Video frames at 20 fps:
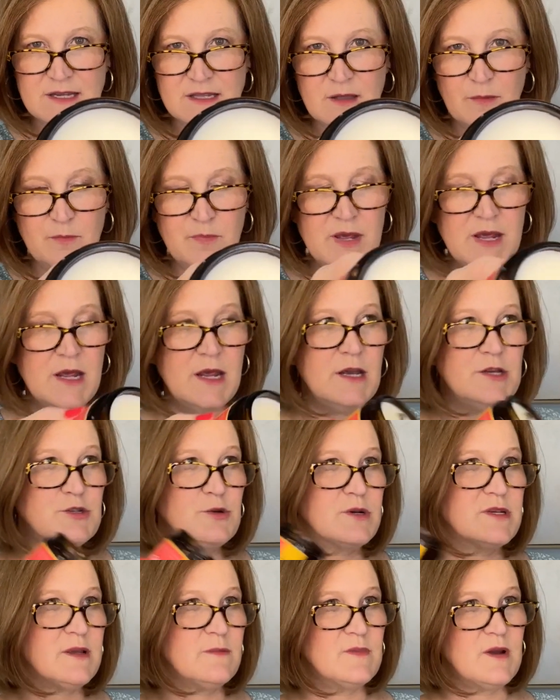at the beach,
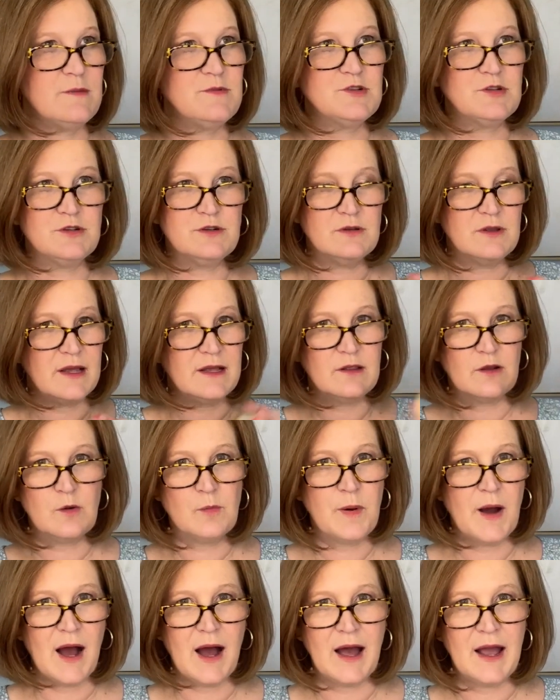or sometimes she'll do like little
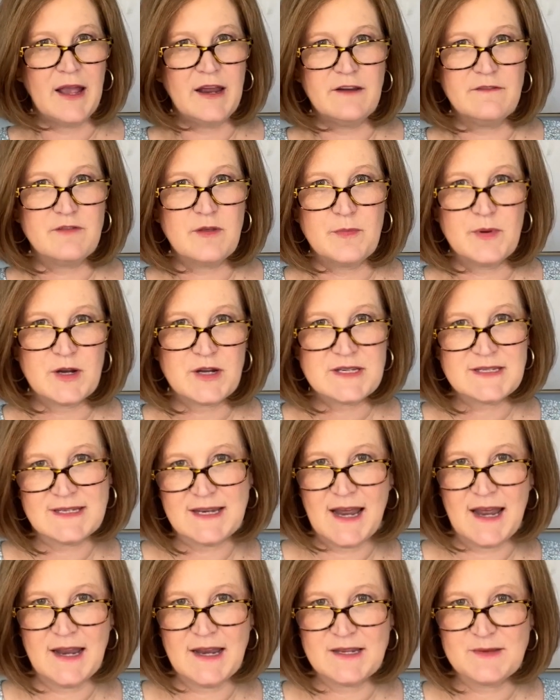pine if the book
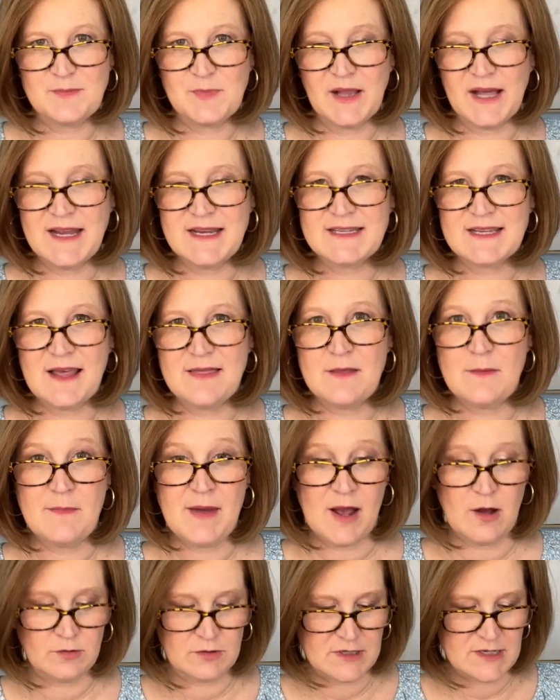takes place in the
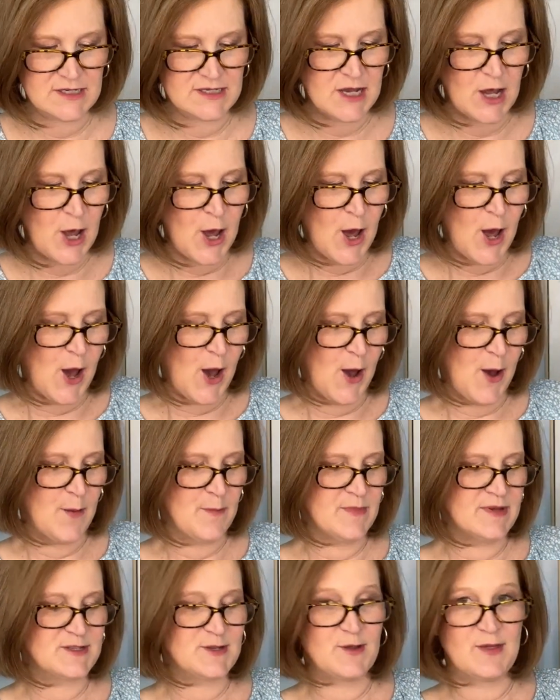mountains.
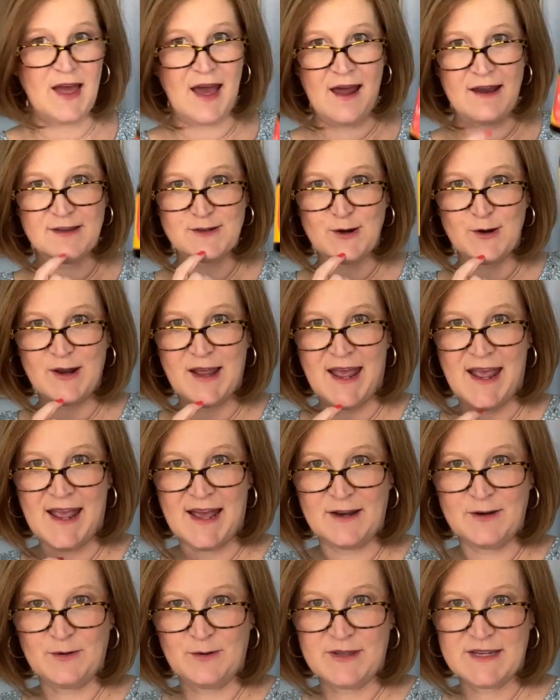Um, so that is our
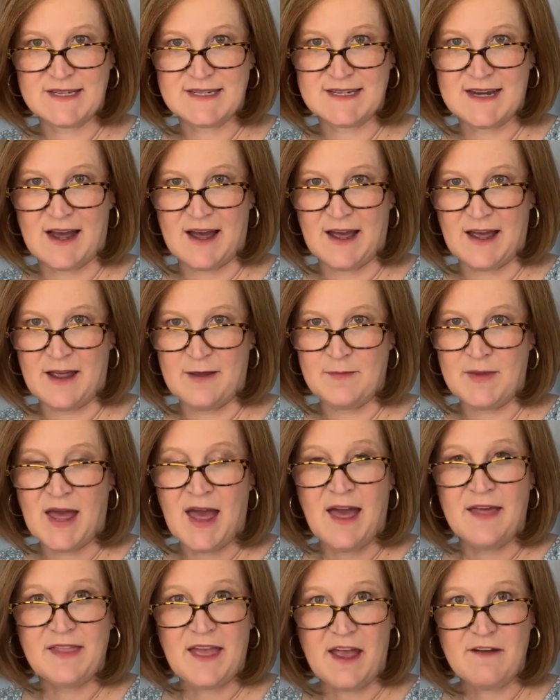candle this time.
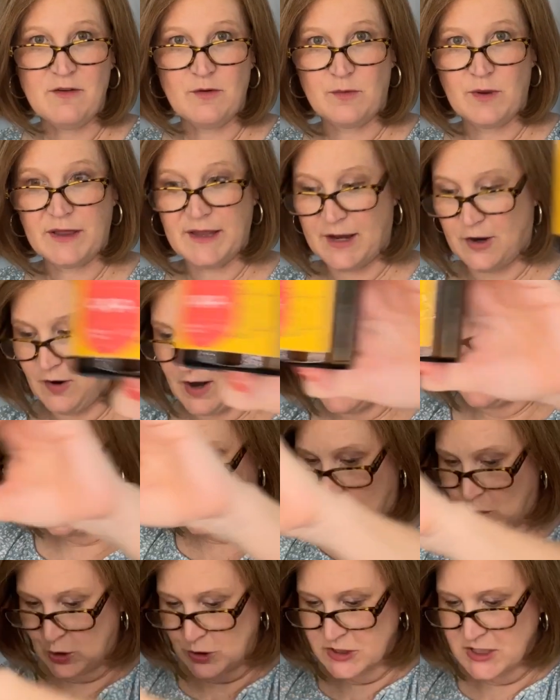They have a really great
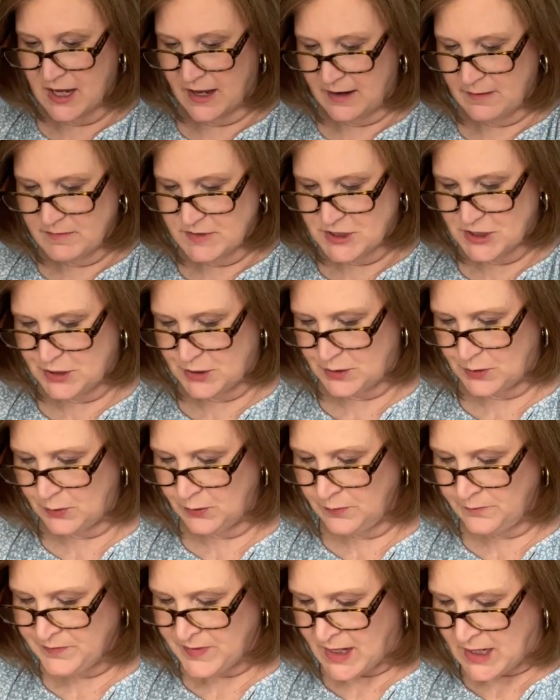burn time
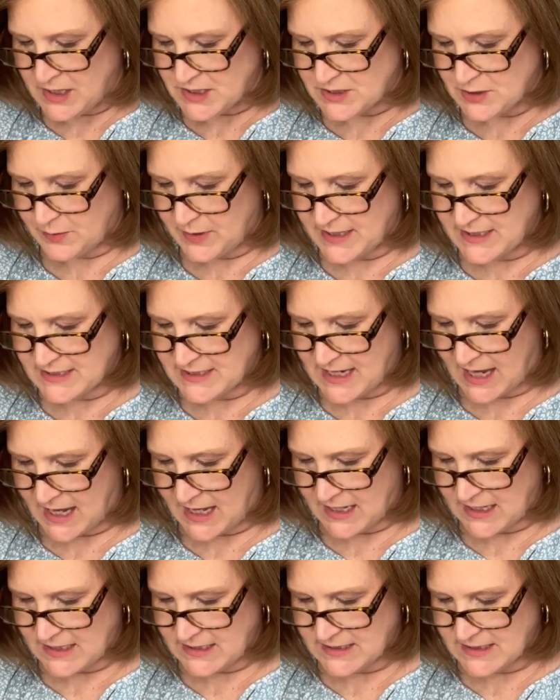too. So it
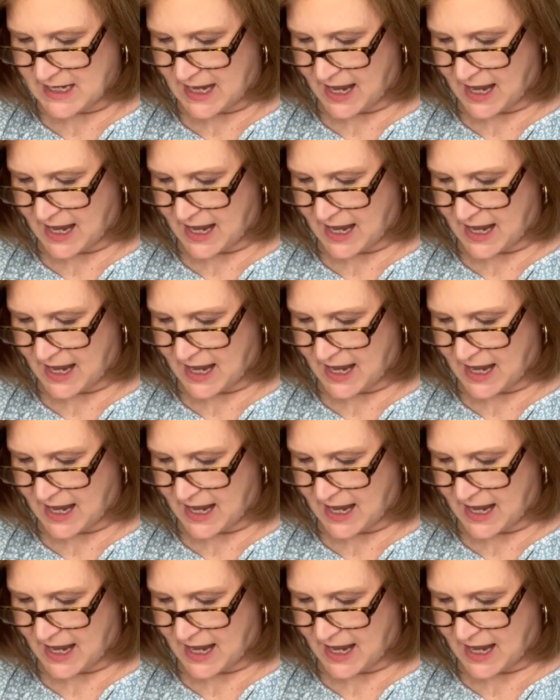says,